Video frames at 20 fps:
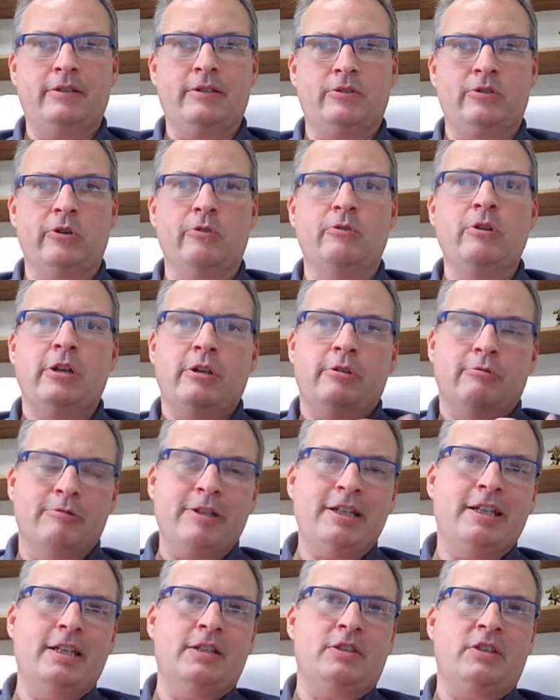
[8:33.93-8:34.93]
And so
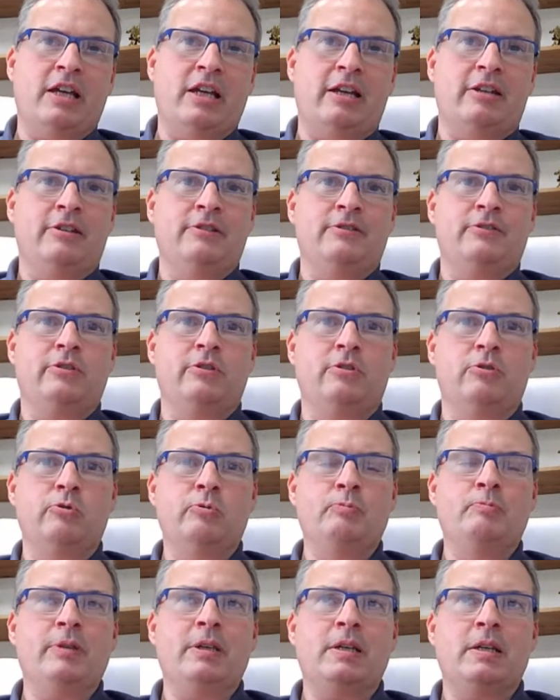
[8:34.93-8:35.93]
we get that. And
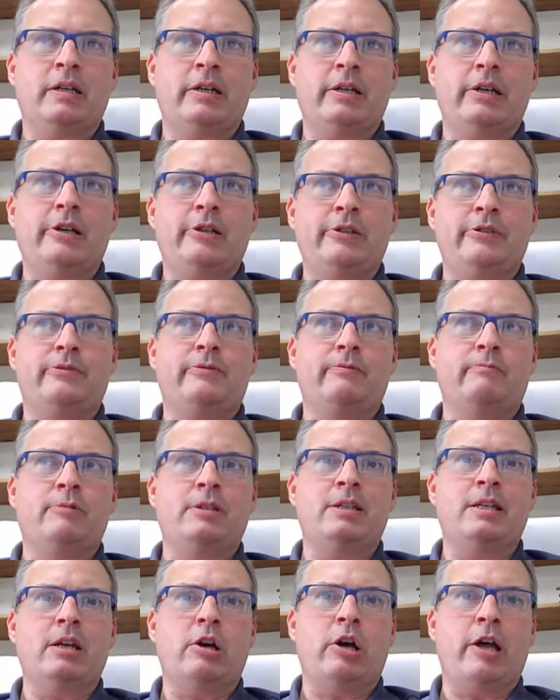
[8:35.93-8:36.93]
so because
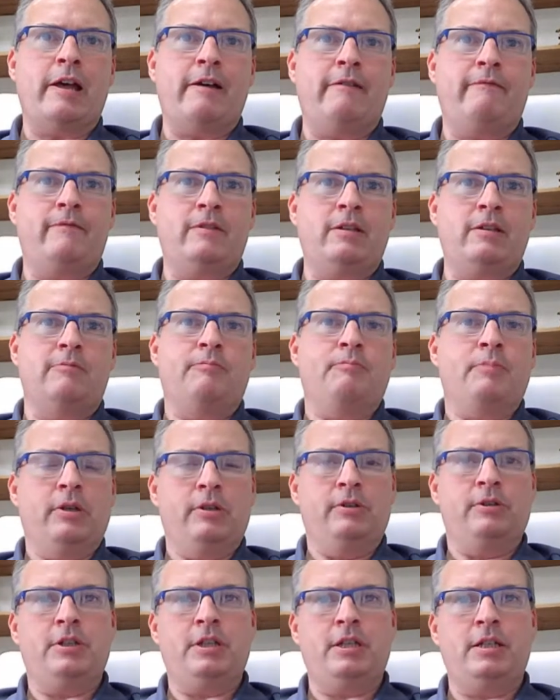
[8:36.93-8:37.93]
we have the
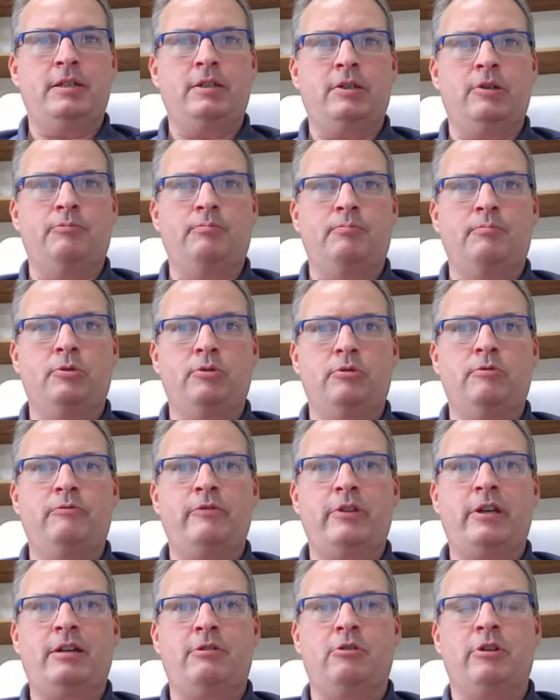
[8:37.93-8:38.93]
ability to move
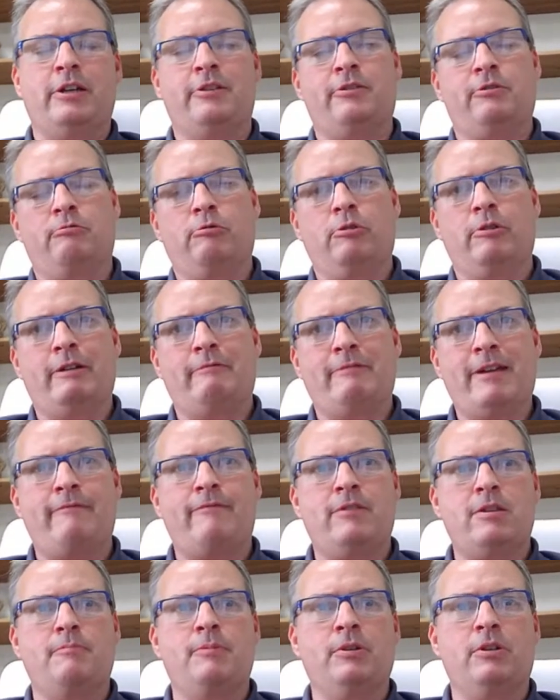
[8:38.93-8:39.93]
that, okay, so we
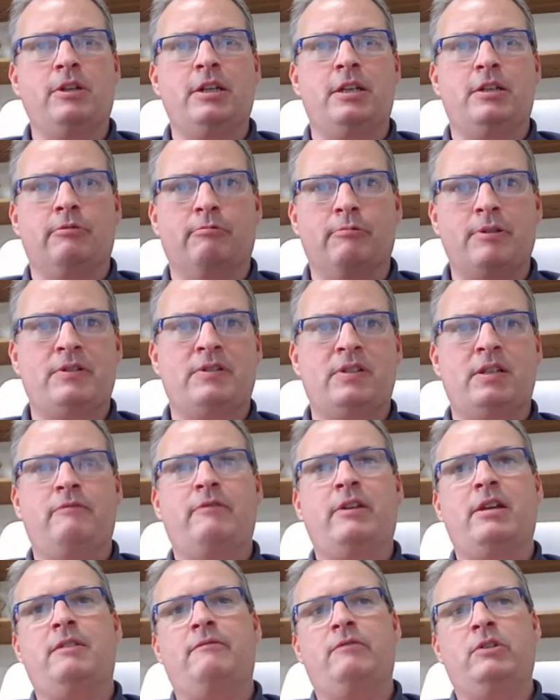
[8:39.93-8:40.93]
have the ability to
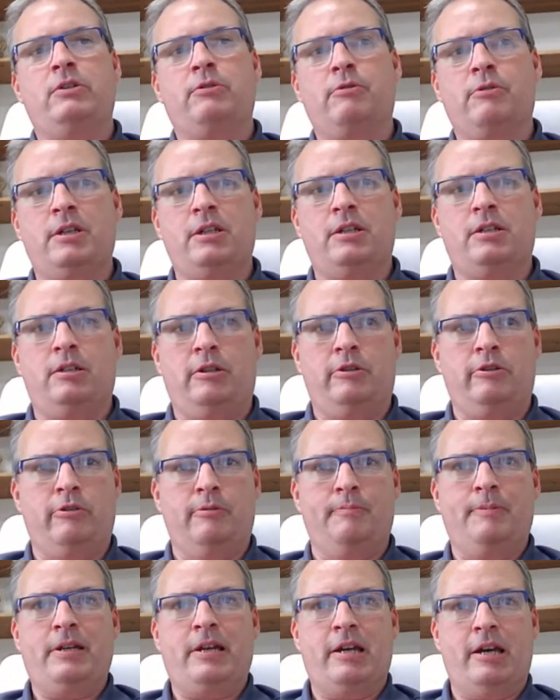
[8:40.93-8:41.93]
receive that inventory in on
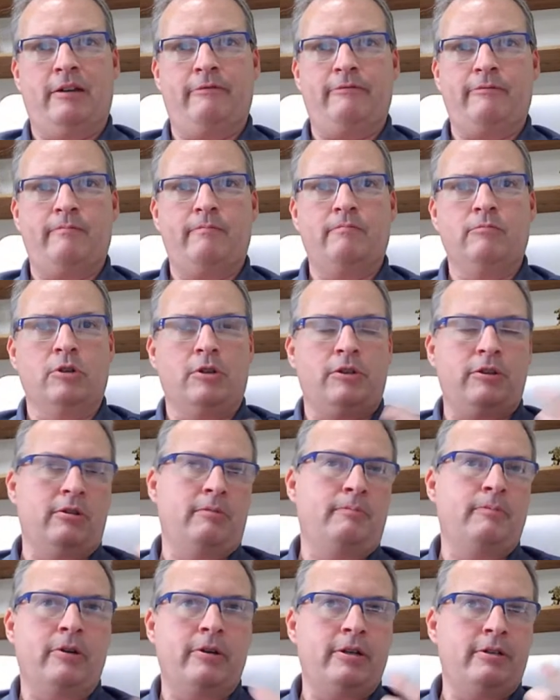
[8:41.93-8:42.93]
their behalf. We're a
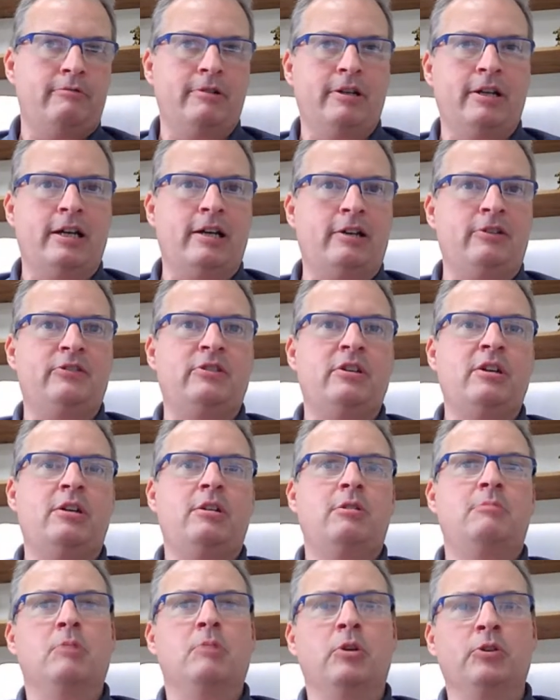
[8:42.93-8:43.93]
third-party warehouse,
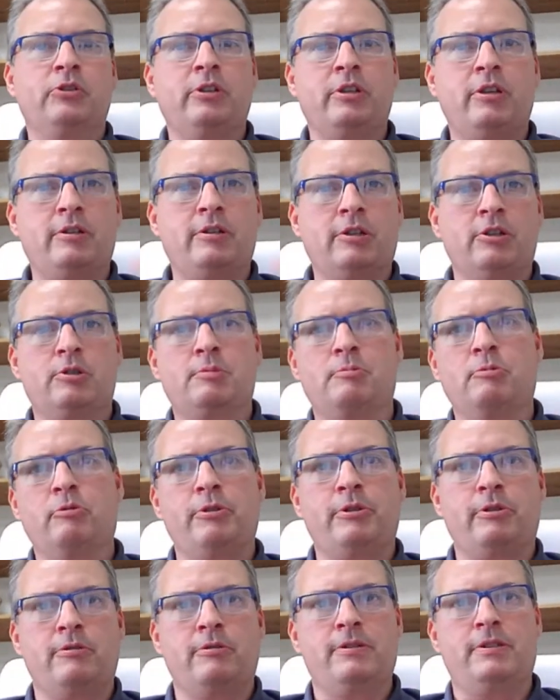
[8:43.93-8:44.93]
mostly on customer
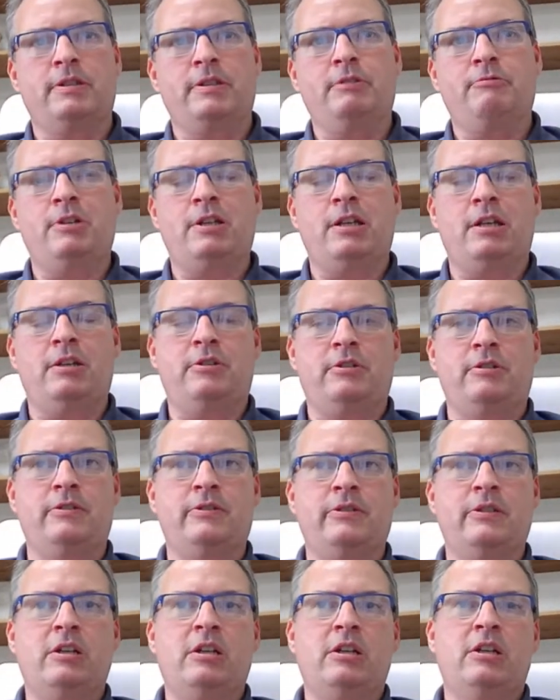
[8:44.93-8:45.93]
returns and
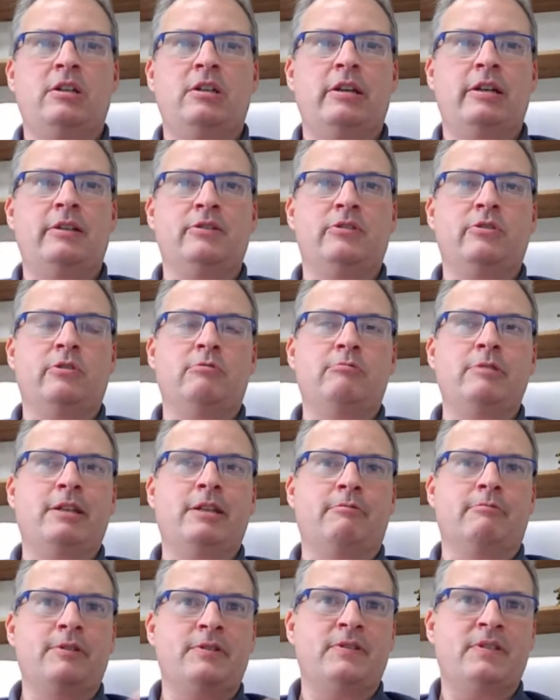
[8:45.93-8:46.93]
liquidations. And so we
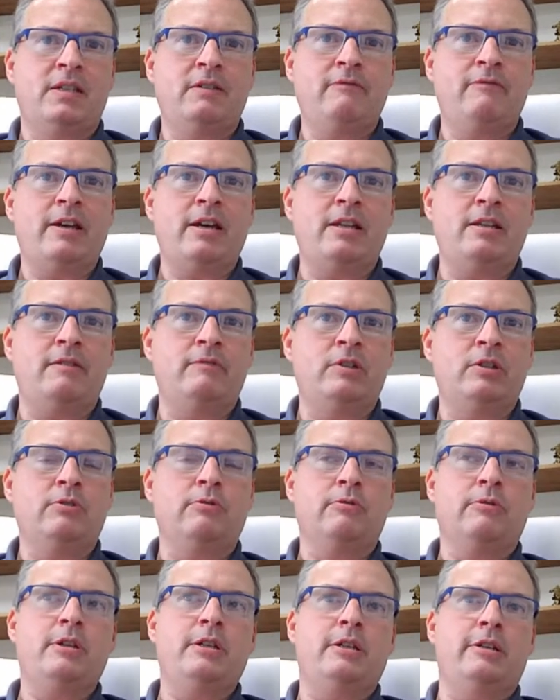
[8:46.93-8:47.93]
can receive that
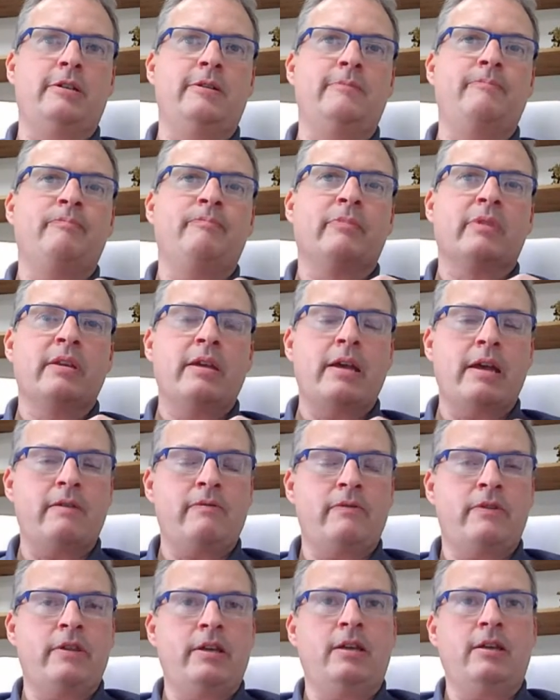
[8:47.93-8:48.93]
inventory in,
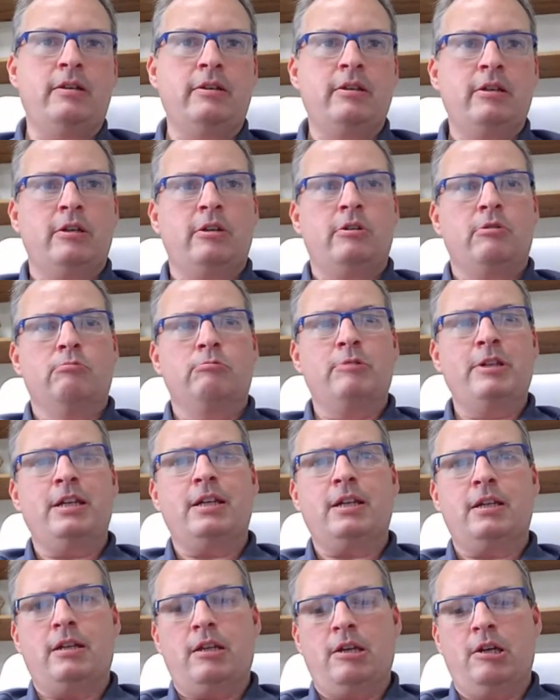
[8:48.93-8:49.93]
and then
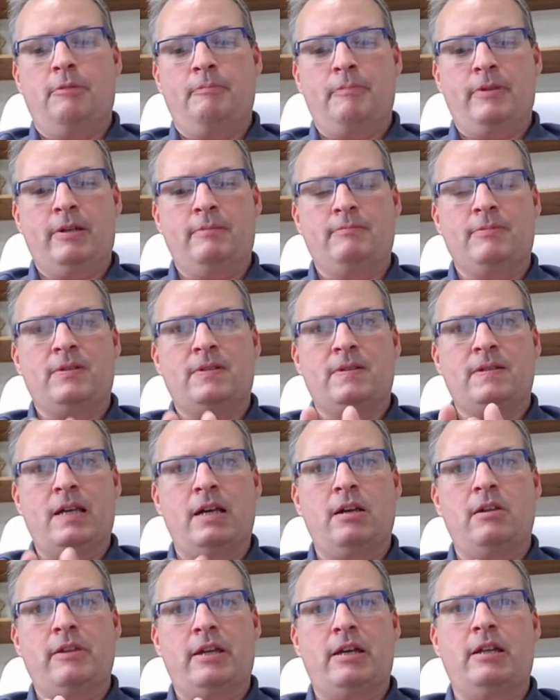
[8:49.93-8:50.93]
we can help them
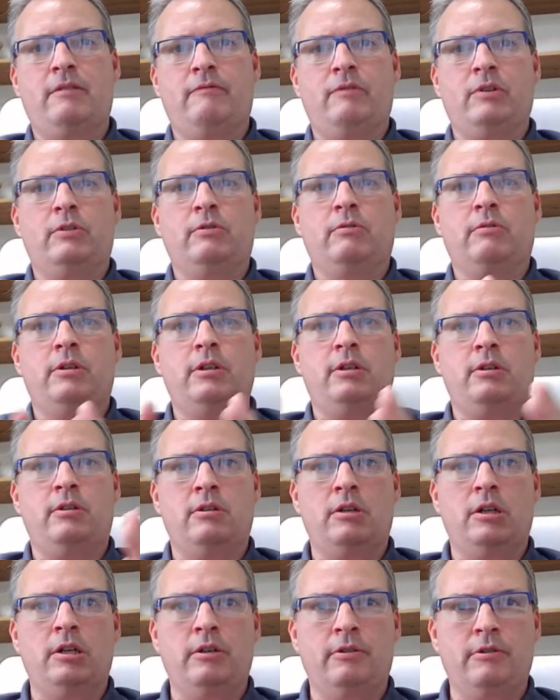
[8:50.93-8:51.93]
sell that inventory
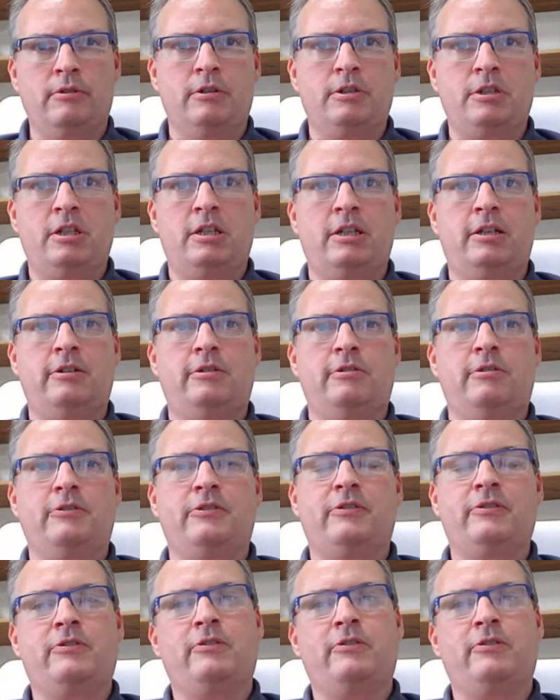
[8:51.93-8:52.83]
on other channels.